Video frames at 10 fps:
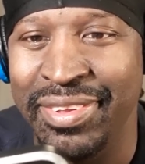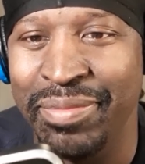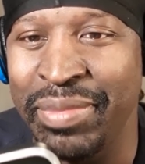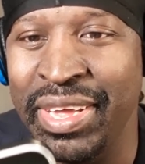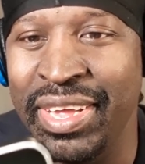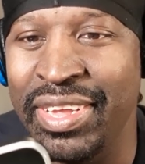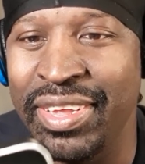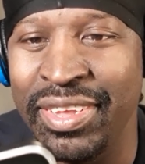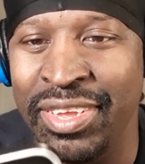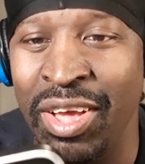Man,
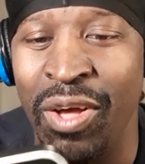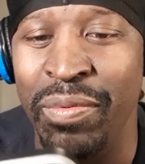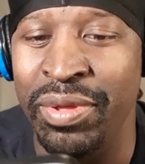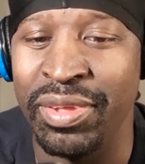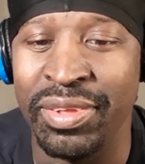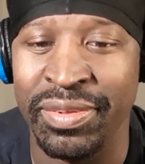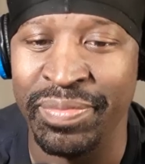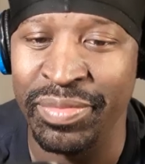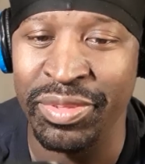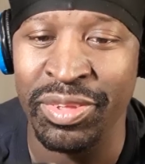y'all,
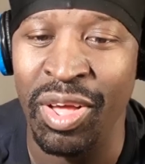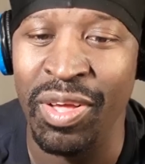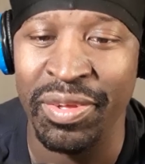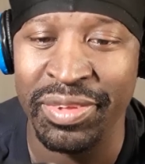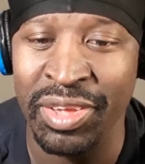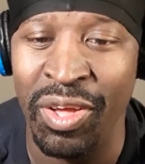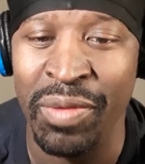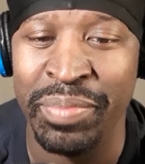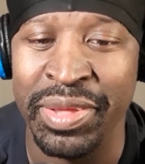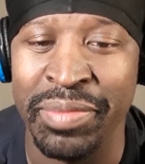y'all,
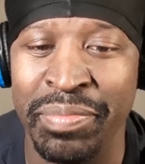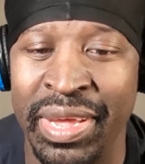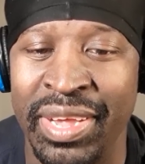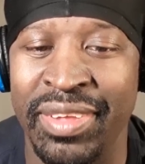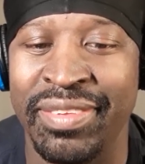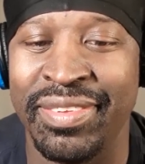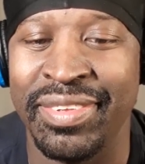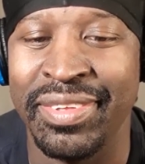y'all be amazed.